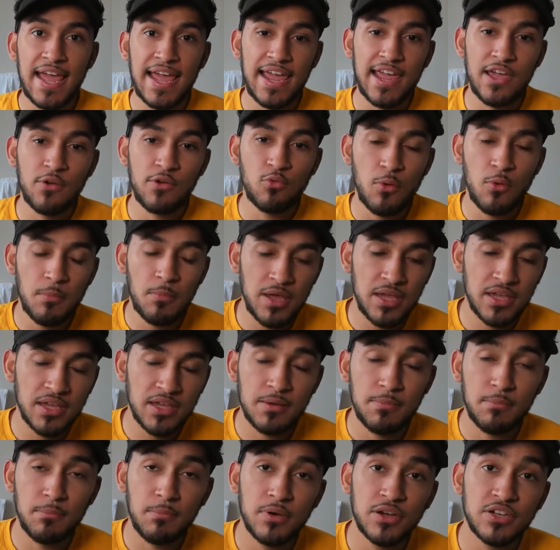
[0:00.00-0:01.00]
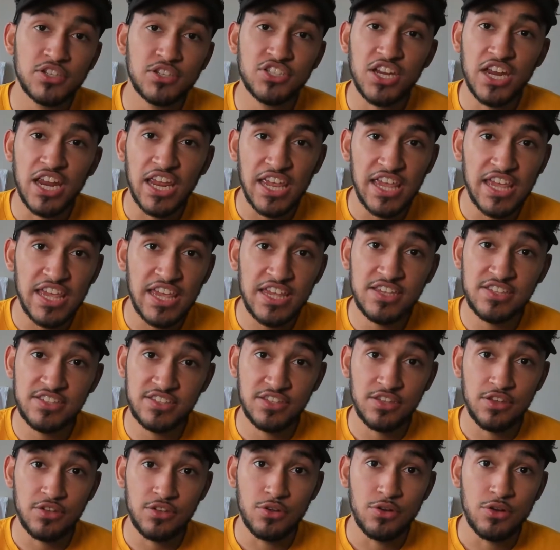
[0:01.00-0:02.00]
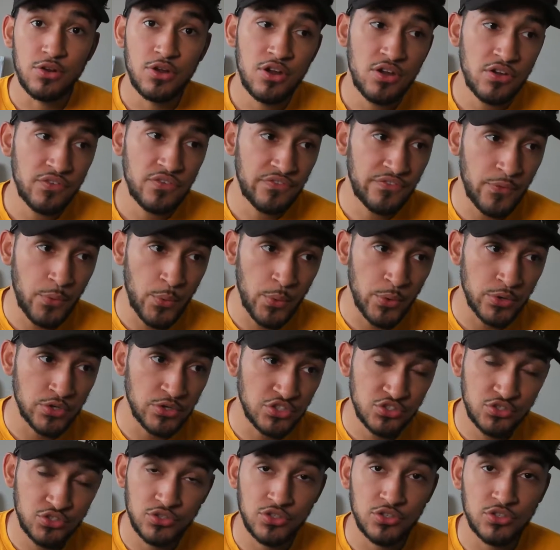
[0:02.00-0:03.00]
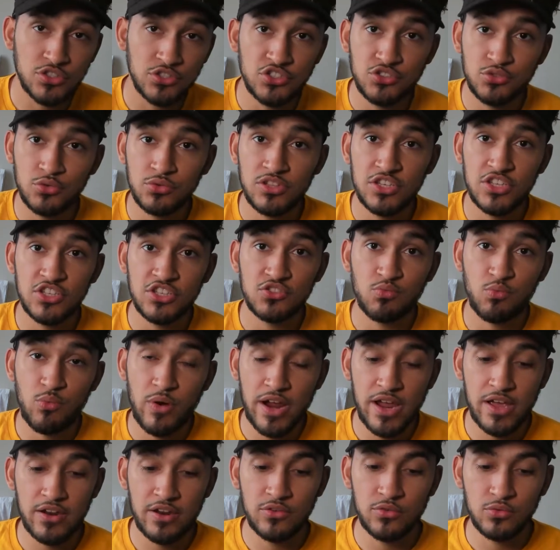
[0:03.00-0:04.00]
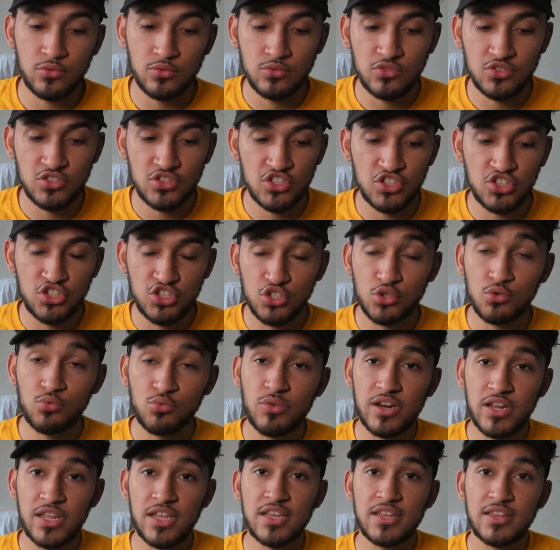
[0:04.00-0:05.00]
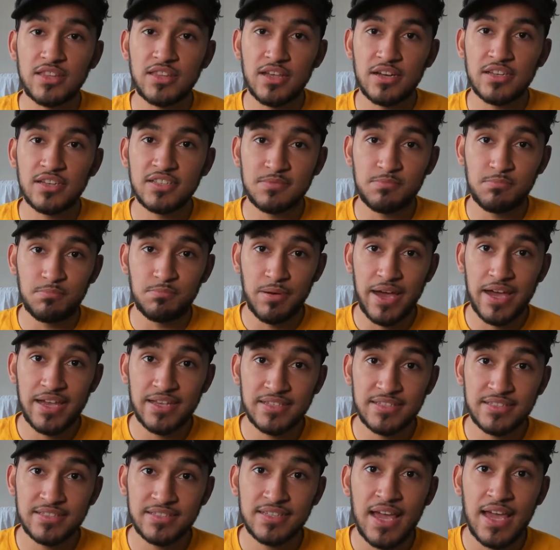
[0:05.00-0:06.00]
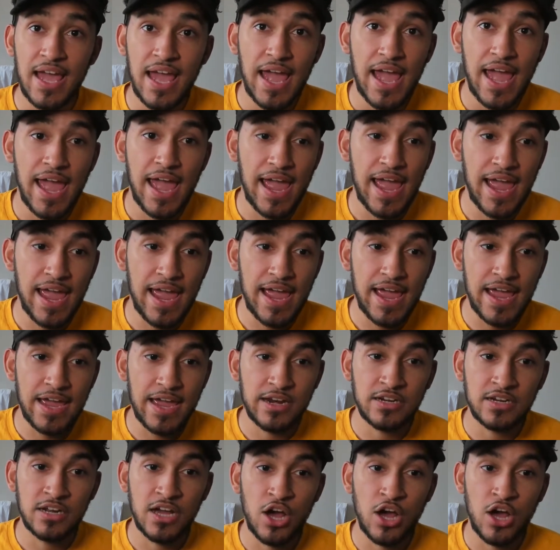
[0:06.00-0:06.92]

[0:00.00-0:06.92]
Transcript: it will make it much easier for Julius Randle to do what he does best, and